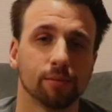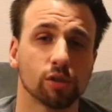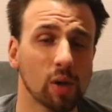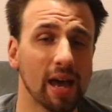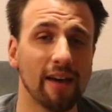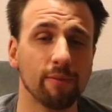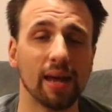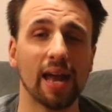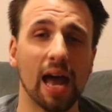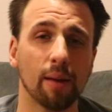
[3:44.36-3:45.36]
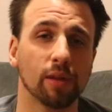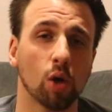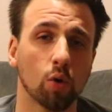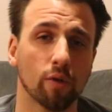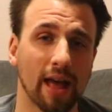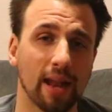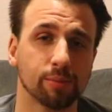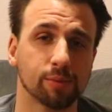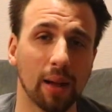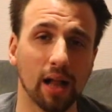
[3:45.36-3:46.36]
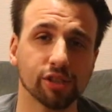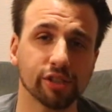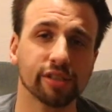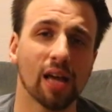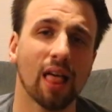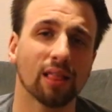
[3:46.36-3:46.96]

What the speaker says: So I have met Adam, the owner of Adams Polishes,